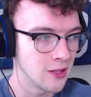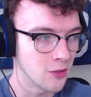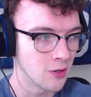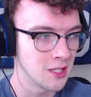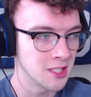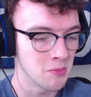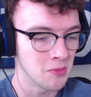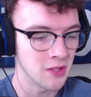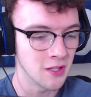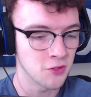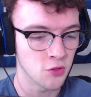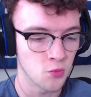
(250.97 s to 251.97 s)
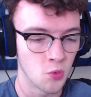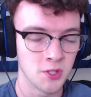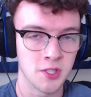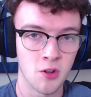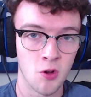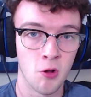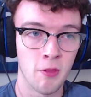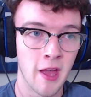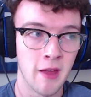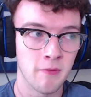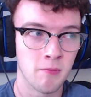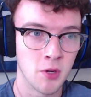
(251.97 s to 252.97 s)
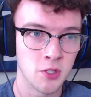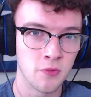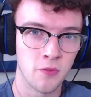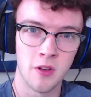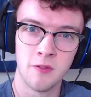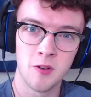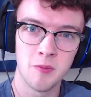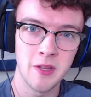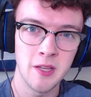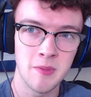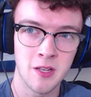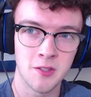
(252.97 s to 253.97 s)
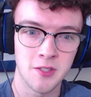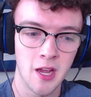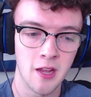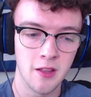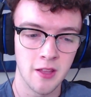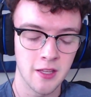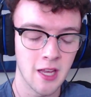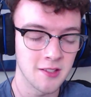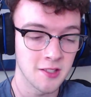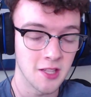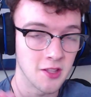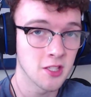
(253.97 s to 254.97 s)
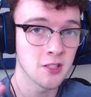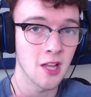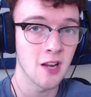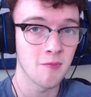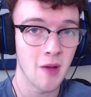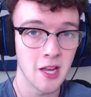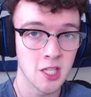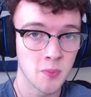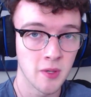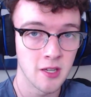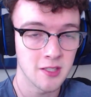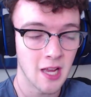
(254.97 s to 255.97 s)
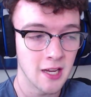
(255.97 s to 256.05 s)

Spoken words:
in the grand scheme of things, just wasn't all that much fun for me, because as I said, this is a lot of my experience.